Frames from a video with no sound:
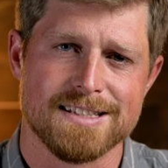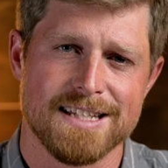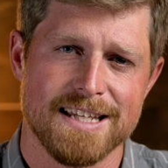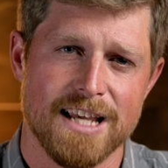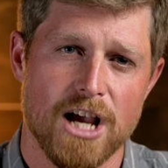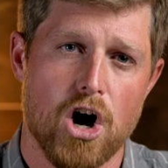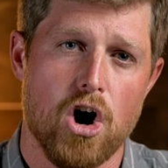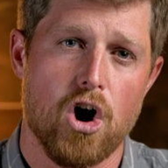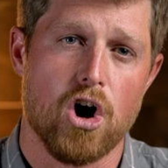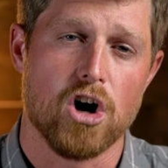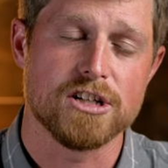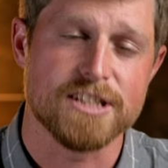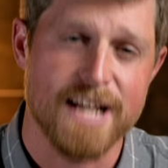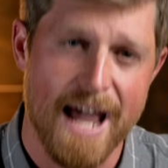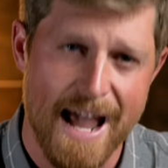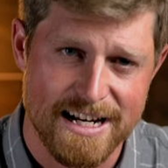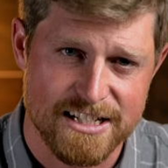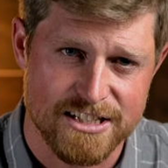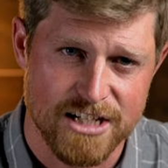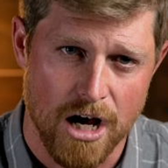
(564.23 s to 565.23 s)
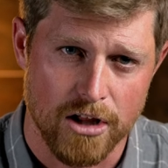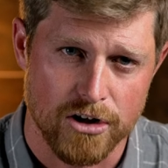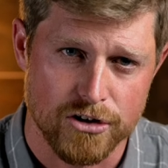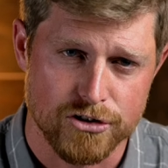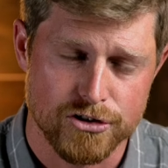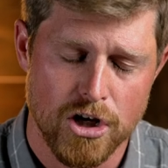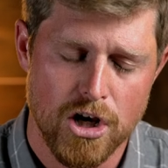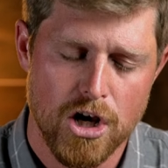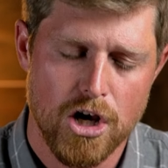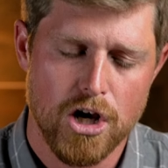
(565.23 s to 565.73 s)
see our tax
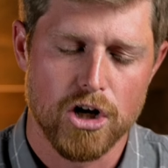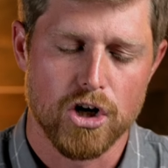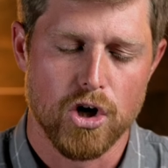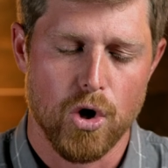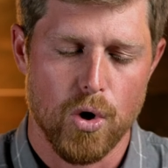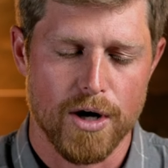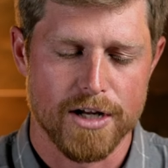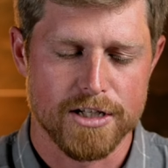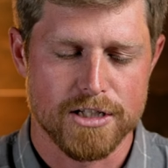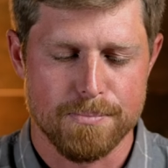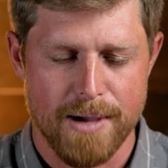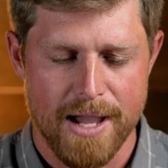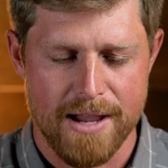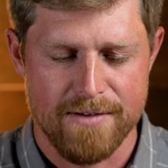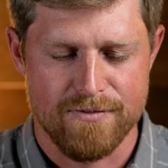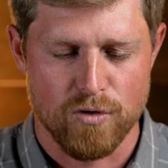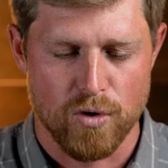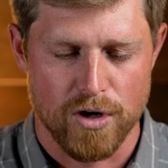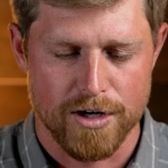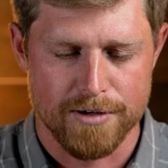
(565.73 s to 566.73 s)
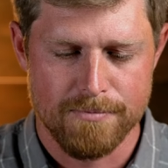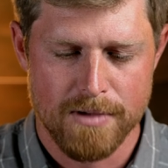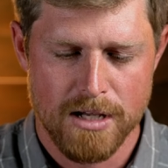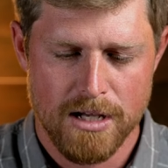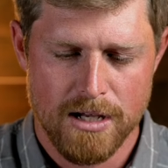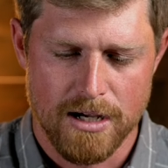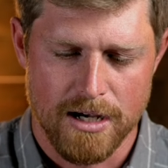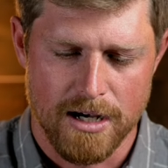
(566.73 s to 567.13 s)
dollars going to pay for it.